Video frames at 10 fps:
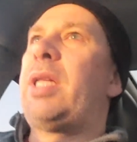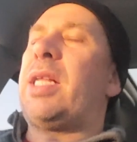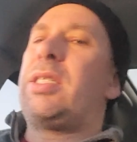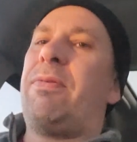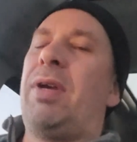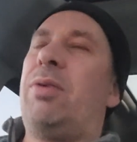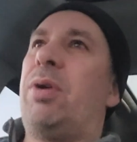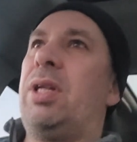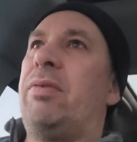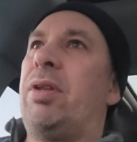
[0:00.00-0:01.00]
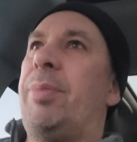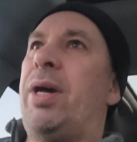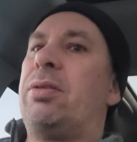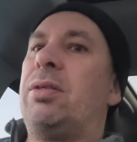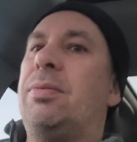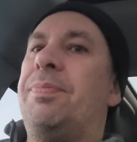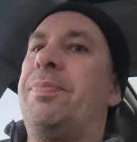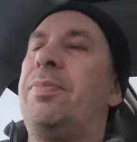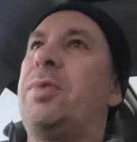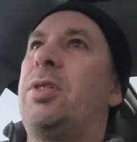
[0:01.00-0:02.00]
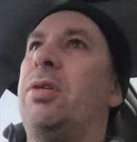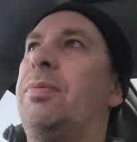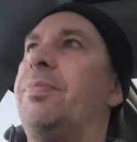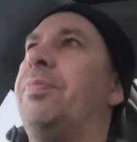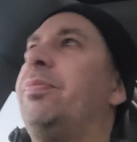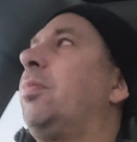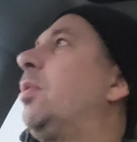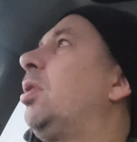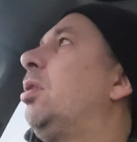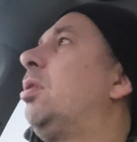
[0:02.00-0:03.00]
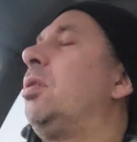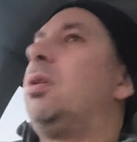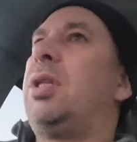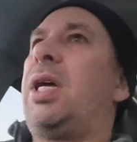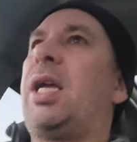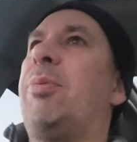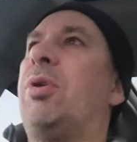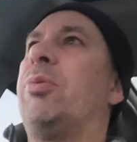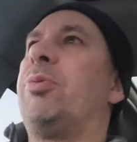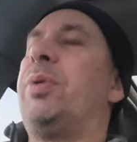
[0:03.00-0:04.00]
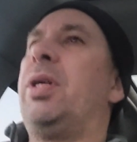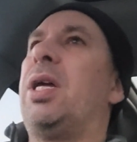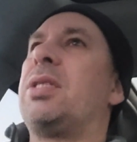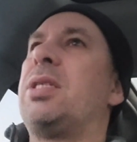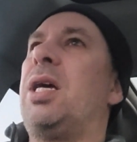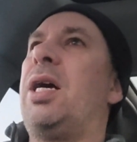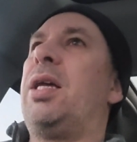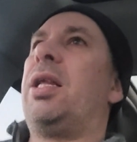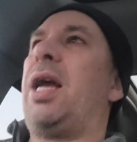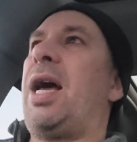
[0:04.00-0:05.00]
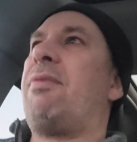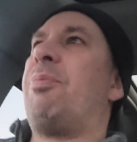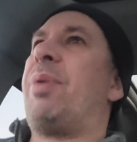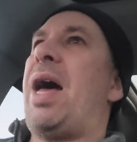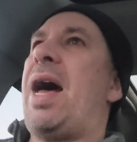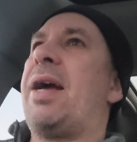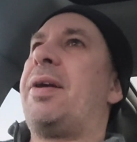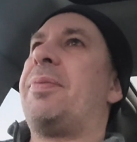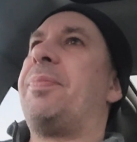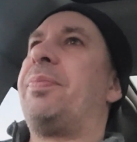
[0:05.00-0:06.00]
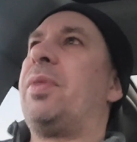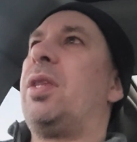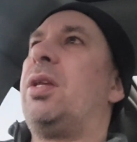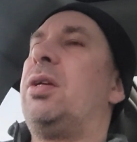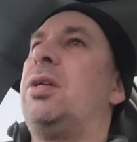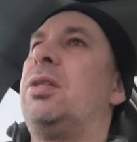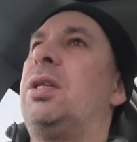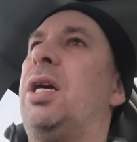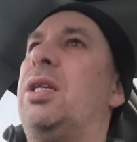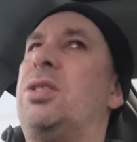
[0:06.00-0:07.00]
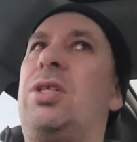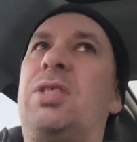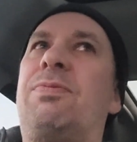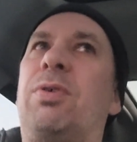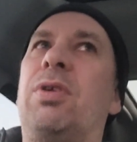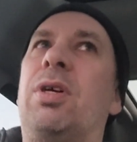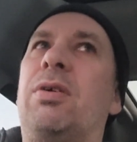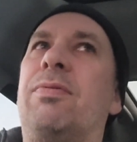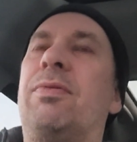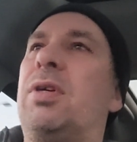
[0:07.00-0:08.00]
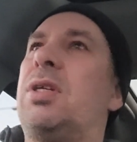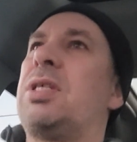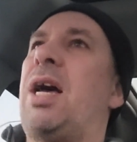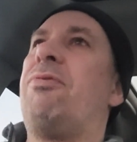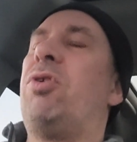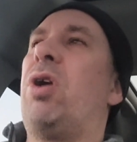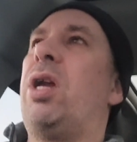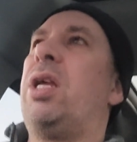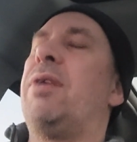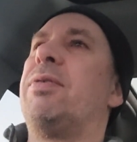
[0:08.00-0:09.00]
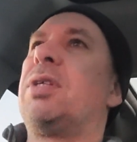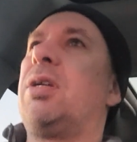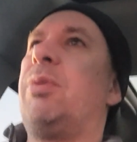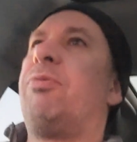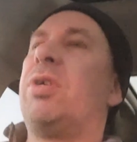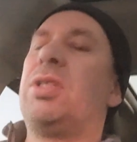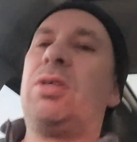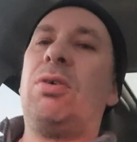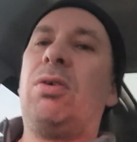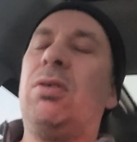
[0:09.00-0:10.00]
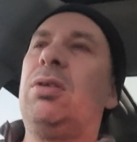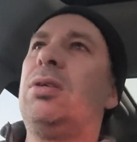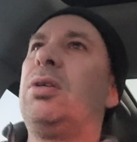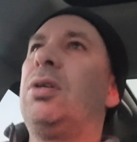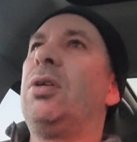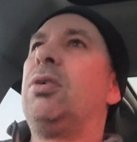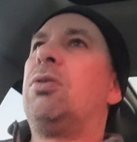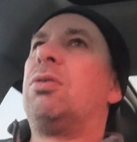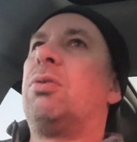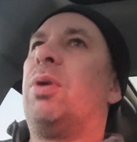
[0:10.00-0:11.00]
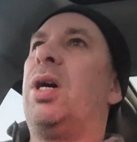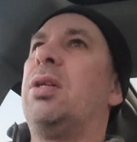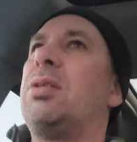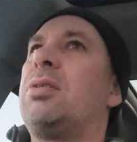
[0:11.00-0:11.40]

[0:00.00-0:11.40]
That stuff I didn't want to leave on the mountain. So that came home with me last night. And then I have a bag that is just full of, because I have no idea if it's going to be freezing cold or what.